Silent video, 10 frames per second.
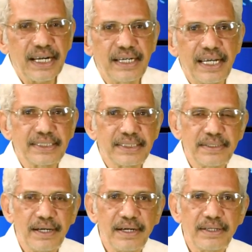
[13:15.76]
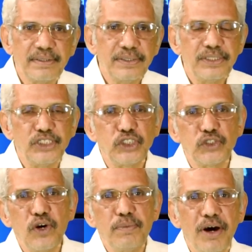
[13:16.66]
context on this
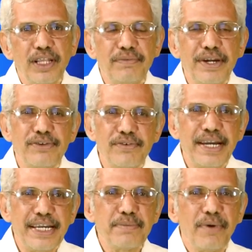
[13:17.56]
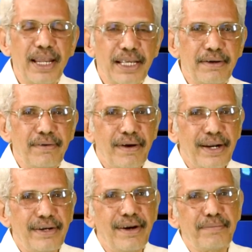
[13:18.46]
genome all the way to a hit molecule
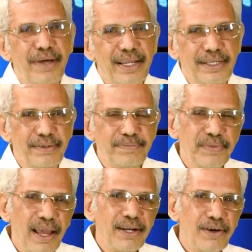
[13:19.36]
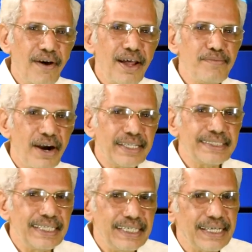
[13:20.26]
or a drug molecule. I will call
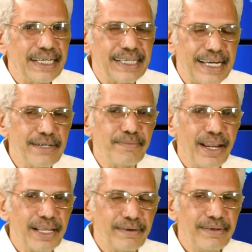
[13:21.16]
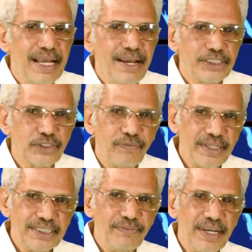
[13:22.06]
modestly it as a hit molecule. So,
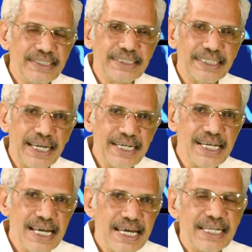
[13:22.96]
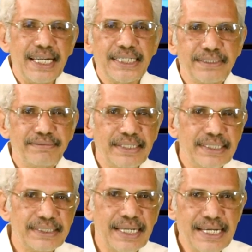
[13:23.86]
first phase is a hit, next phase
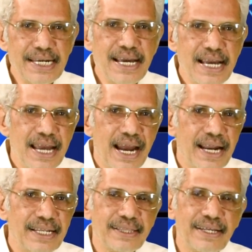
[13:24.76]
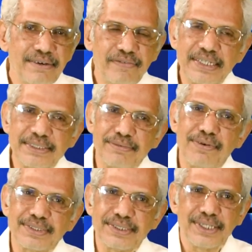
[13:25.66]
is a lead, and the third phase of
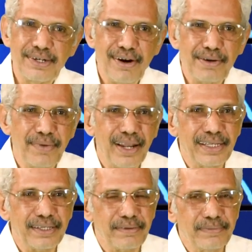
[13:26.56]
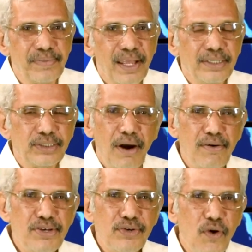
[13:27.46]
course is a drug molecule. So,
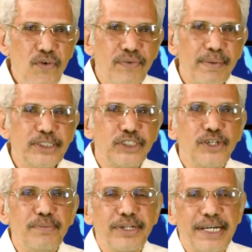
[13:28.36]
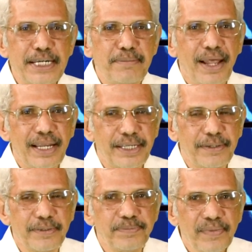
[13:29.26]
how do you go from a genome to a hit
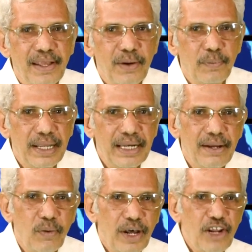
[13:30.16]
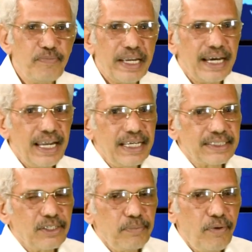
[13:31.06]
molecule? Well, one of my
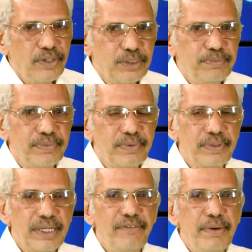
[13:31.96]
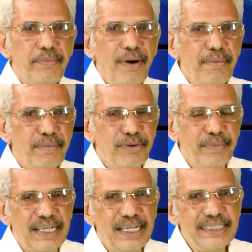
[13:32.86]
colleagues gave a problem to
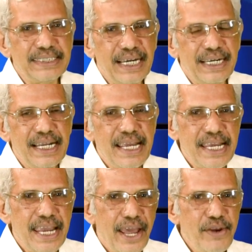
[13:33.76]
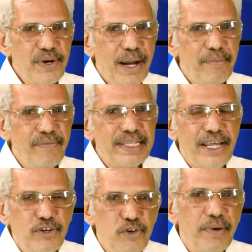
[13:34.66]
me. He said, can you come up with
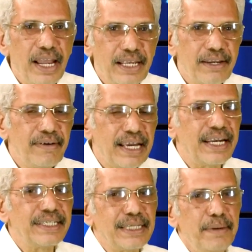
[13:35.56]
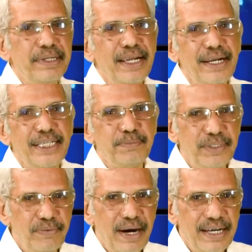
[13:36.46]
a new molecule against hepatitis
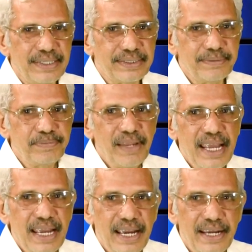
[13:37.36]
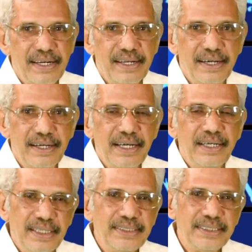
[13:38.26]
B virus? And
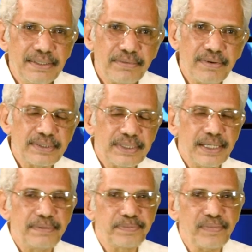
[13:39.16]
this is of course a